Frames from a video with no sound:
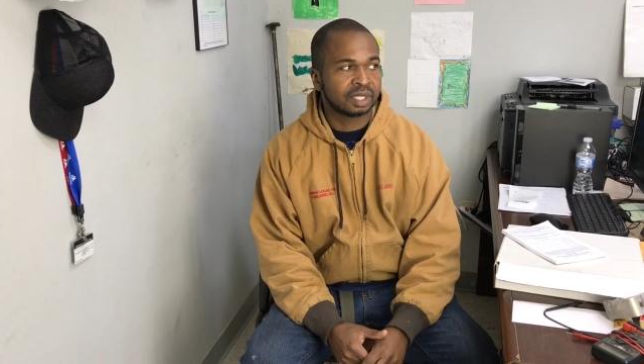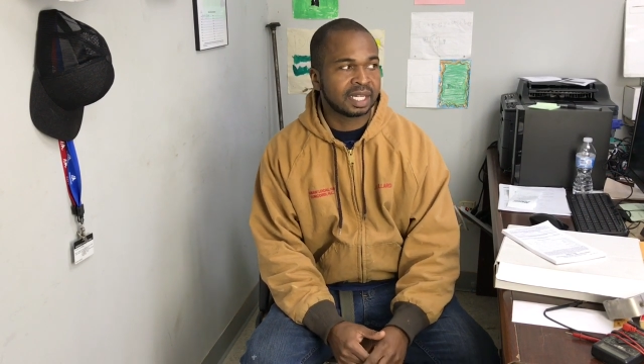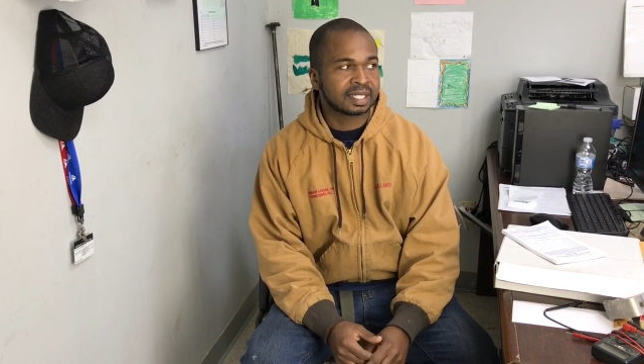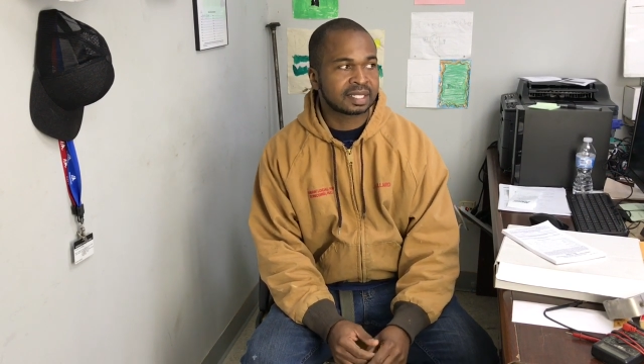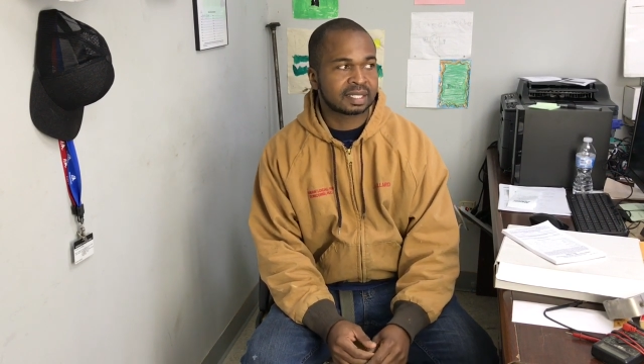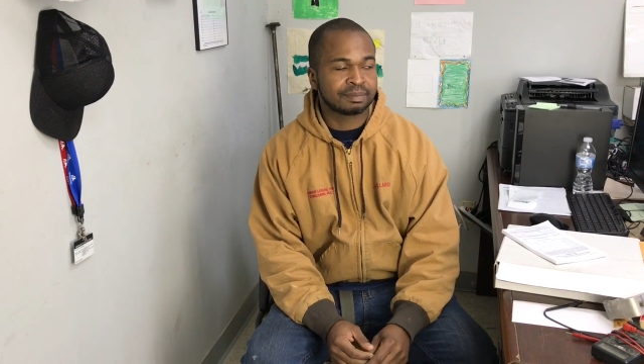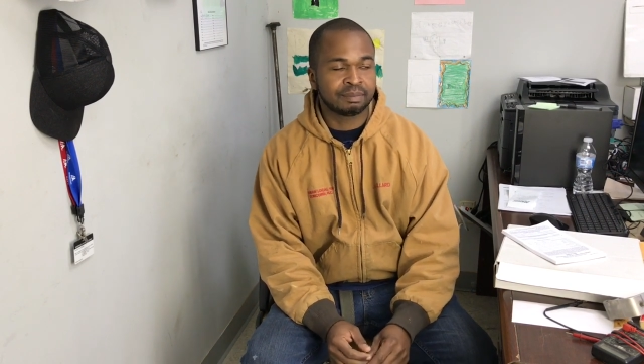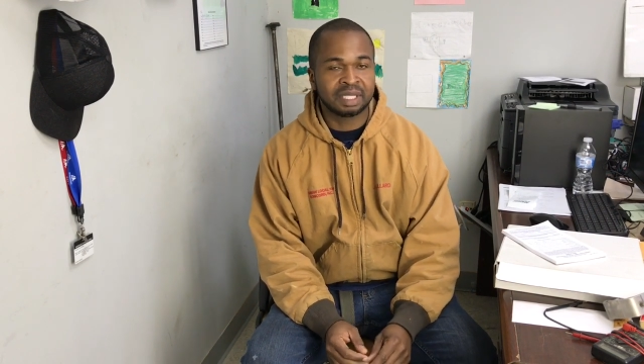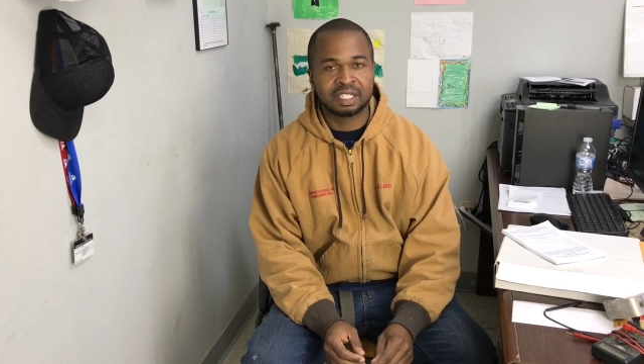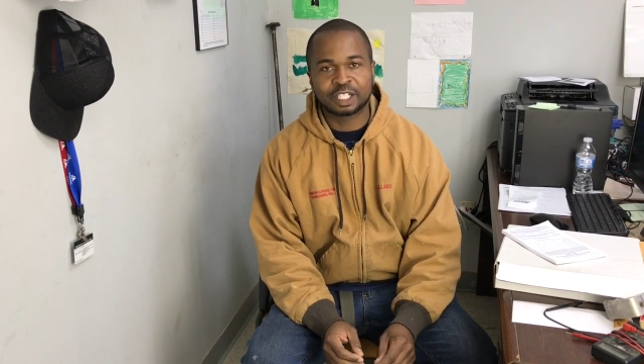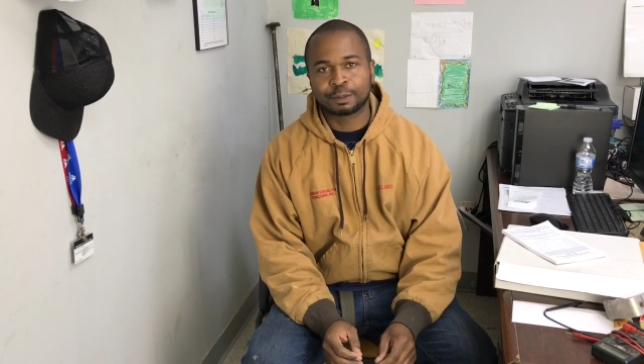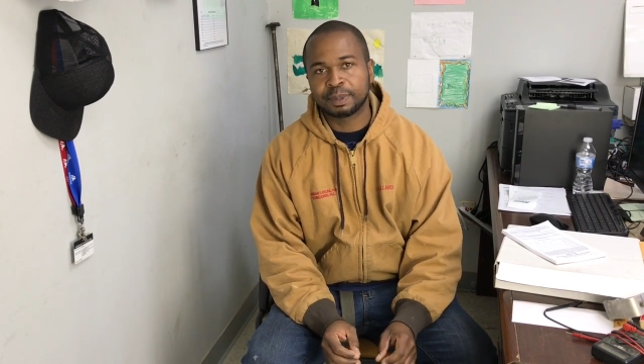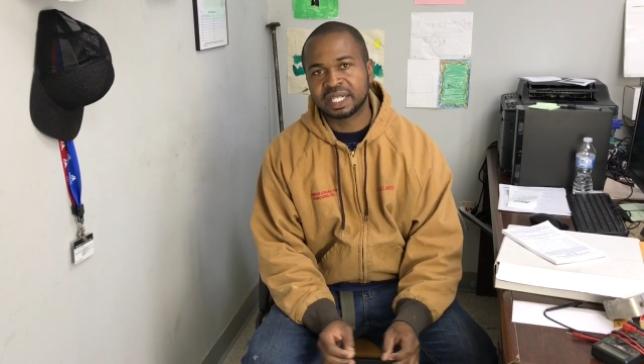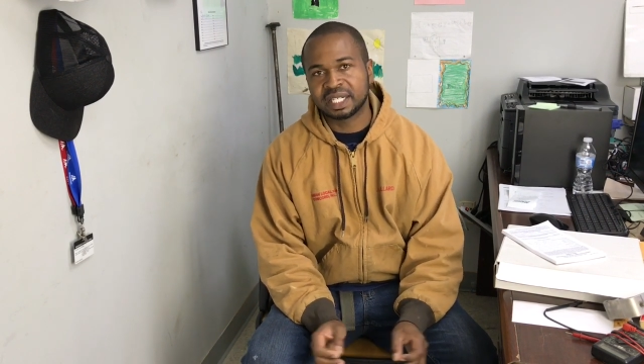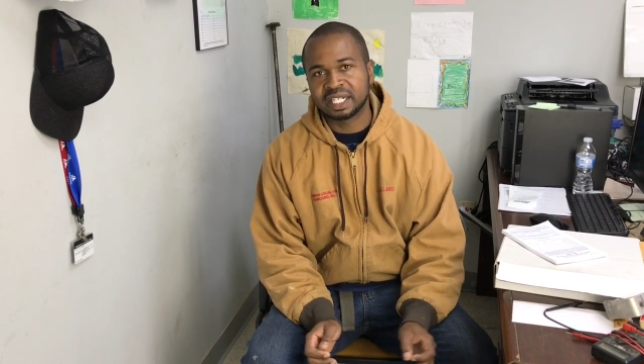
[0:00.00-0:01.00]
when I mean
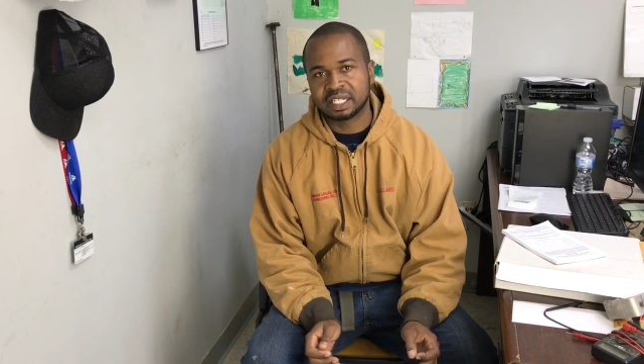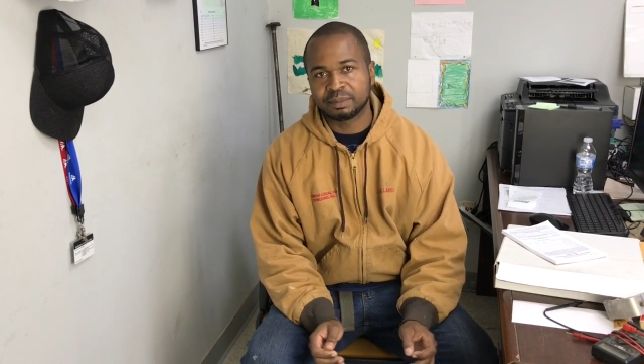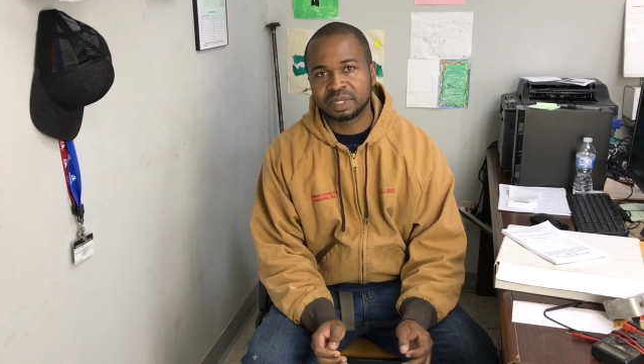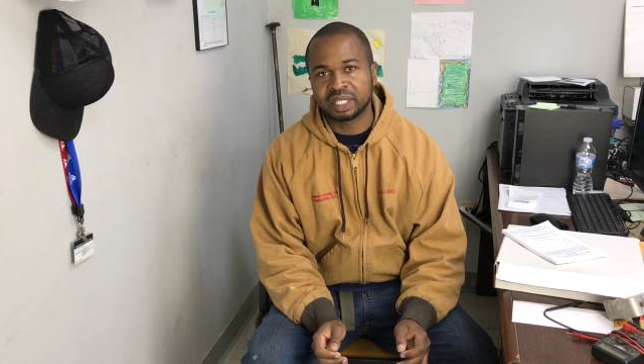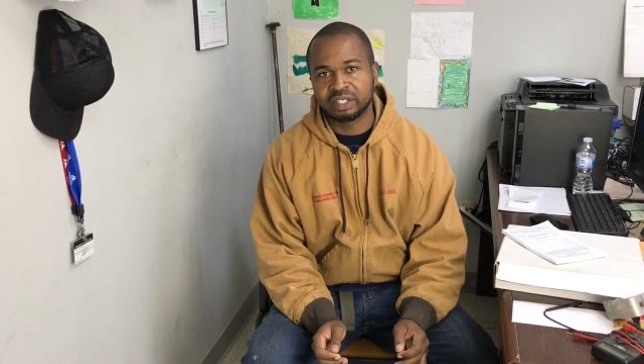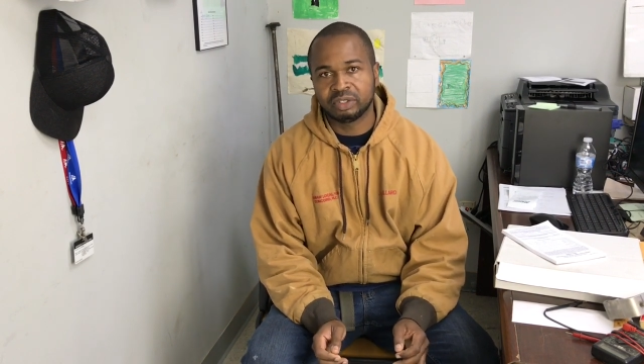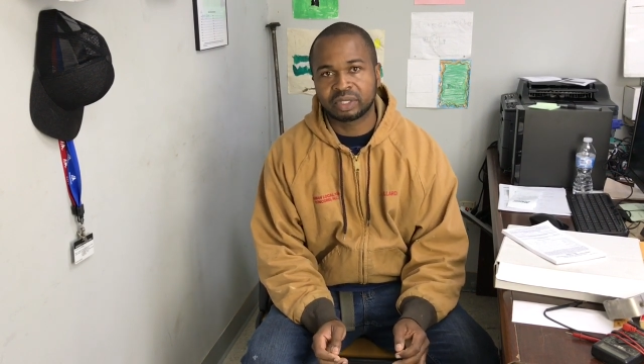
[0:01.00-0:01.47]
spending any money,